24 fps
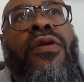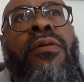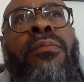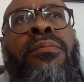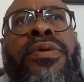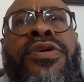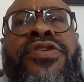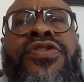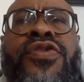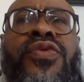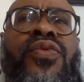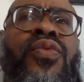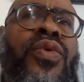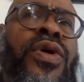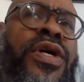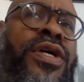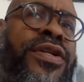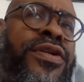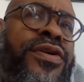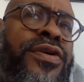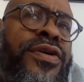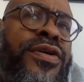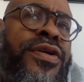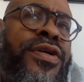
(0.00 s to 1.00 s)
But you
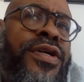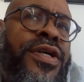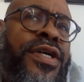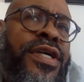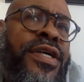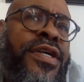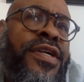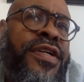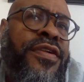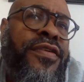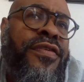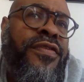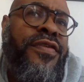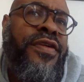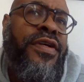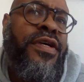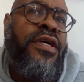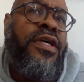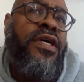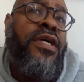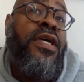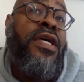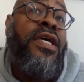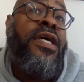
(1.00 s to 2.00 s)
wonder is
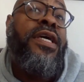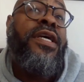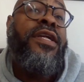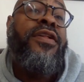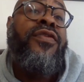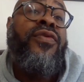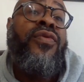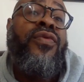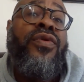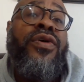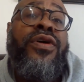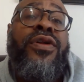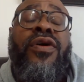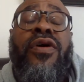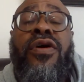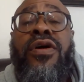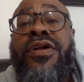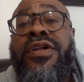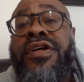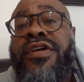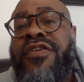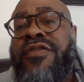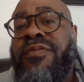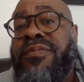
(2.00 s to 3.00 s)
he doing
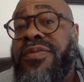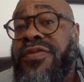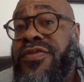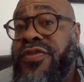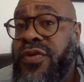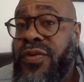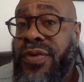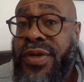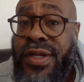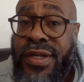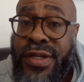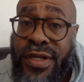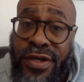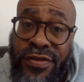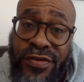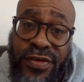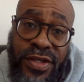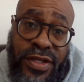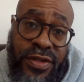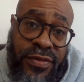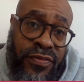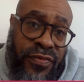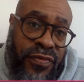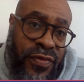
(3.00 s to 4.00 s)
all this so he
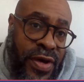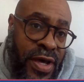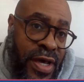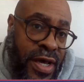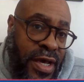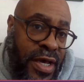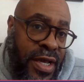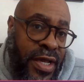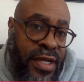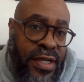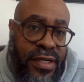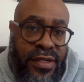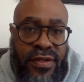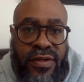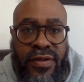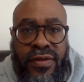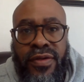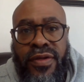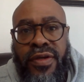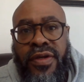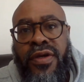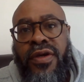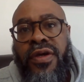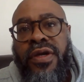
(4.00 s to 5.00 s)
doesn't get fined?
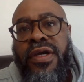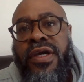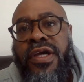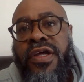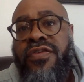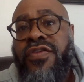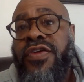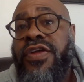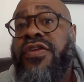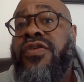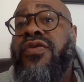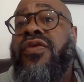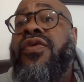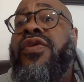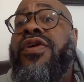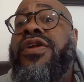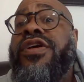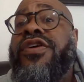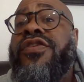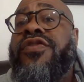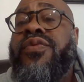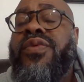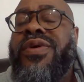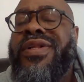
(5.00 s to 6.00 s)
Is he doing
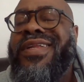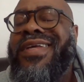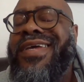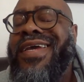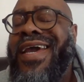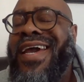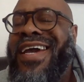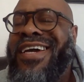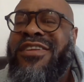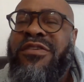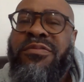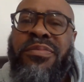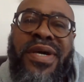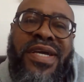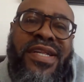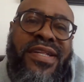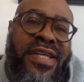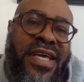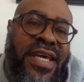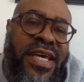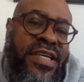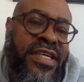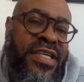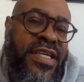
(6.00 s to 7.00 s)
this with the
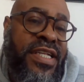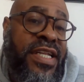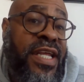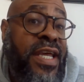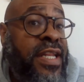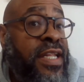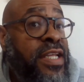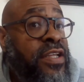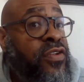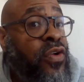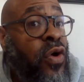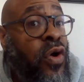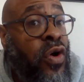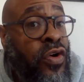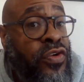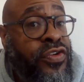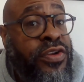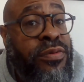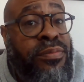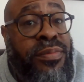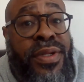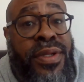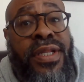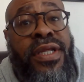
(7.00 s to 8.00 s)
expectation that he's
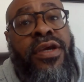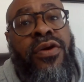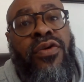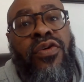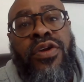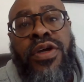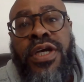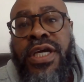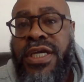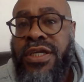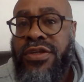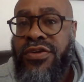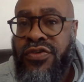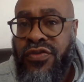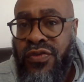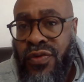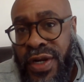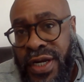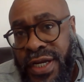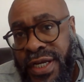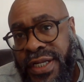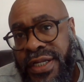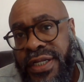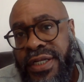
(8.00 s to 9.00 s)
ultimately going to get
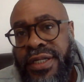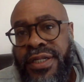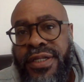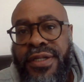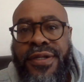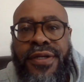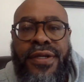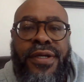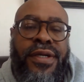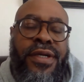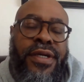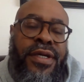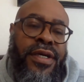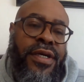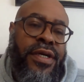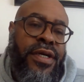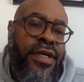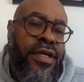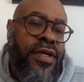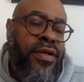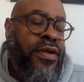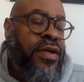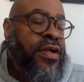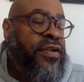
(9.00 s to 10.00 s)
traded?
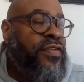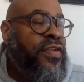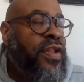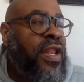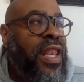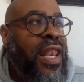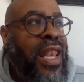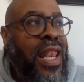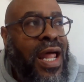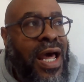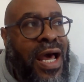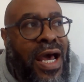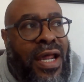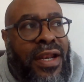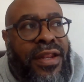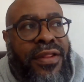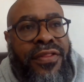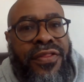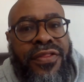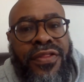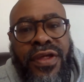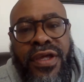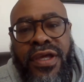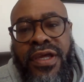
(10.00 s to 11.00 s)
You know, there's a lot
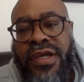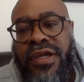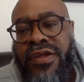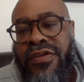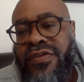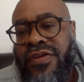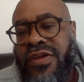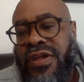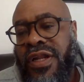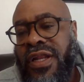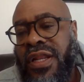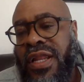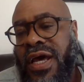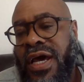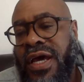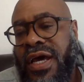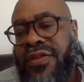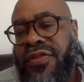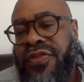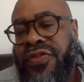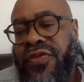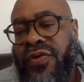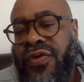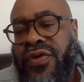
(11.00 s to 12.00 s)
of things and a lot
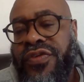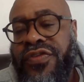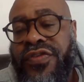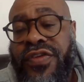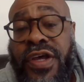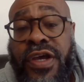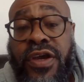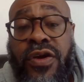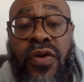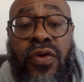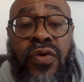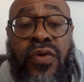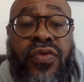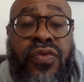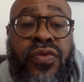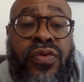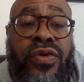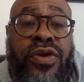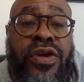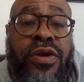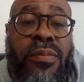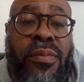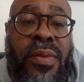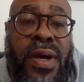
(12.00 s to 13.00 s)
of thoughts that go through
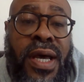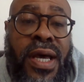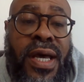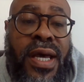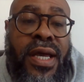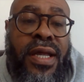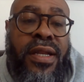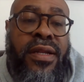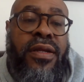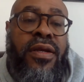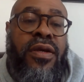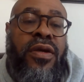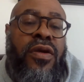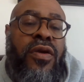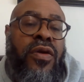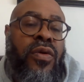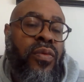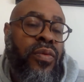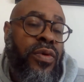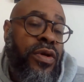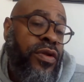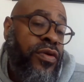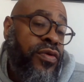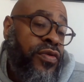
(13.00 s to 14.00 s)
your mind
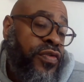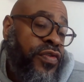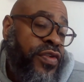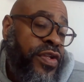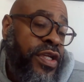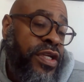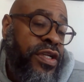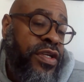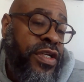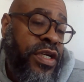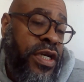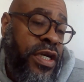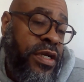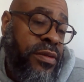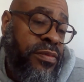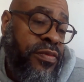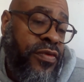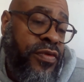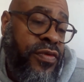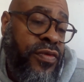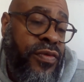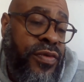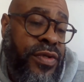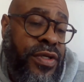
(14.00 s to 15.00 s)
when you see
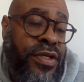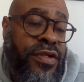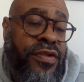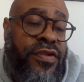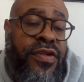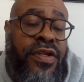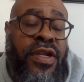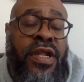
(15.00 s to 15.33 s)
James do this.